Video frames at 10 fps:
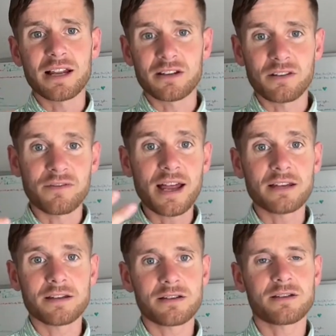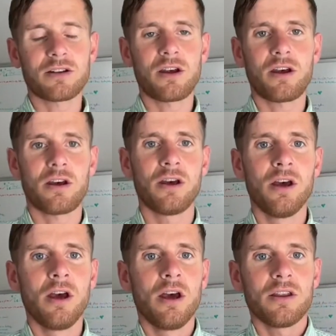of defense,
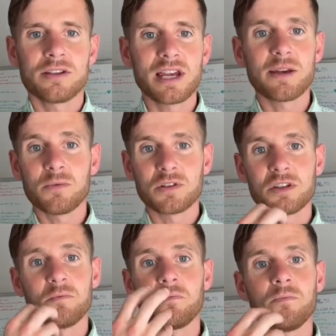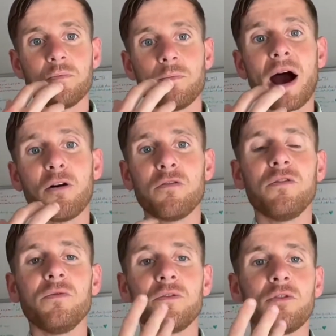the same as your mouth
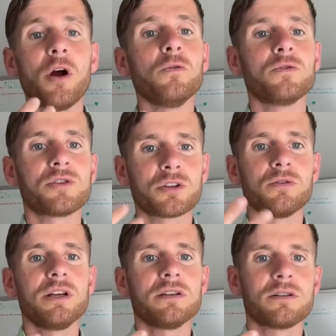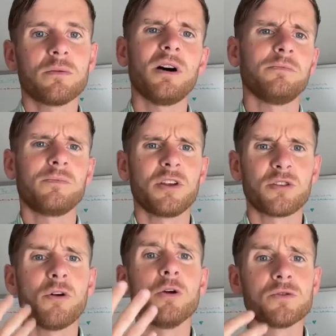and throat secretes. Well, your
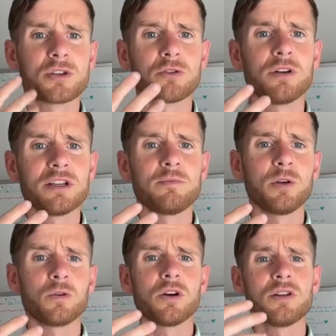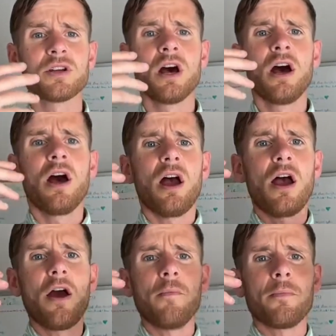throat secretes mucus.
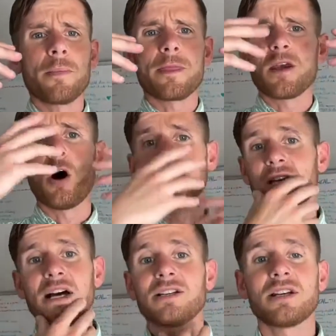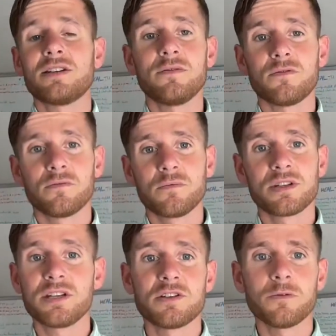Your whole digestive
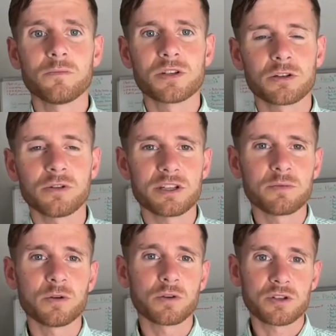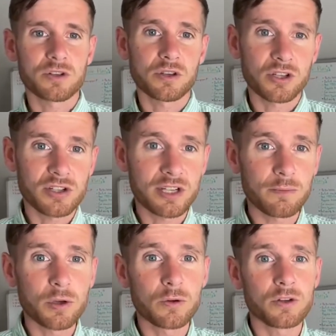system secretes mucus, so you can see
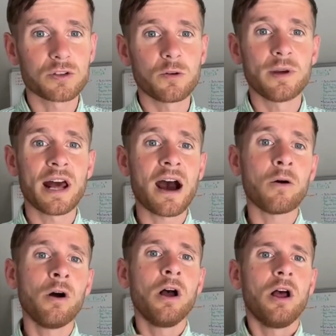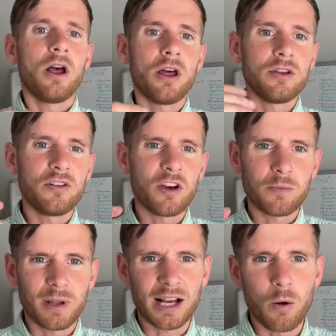mucus coming out and
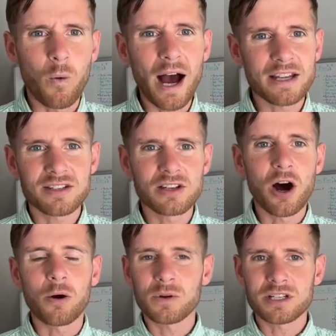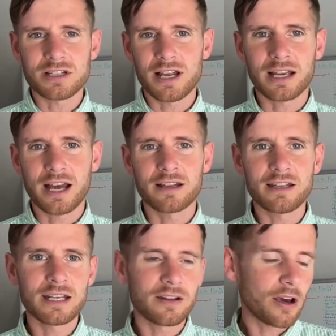like a white snot, which is like
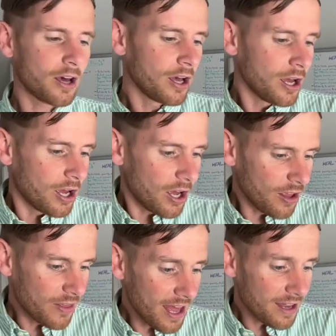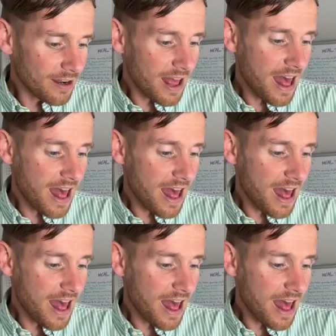candida, and then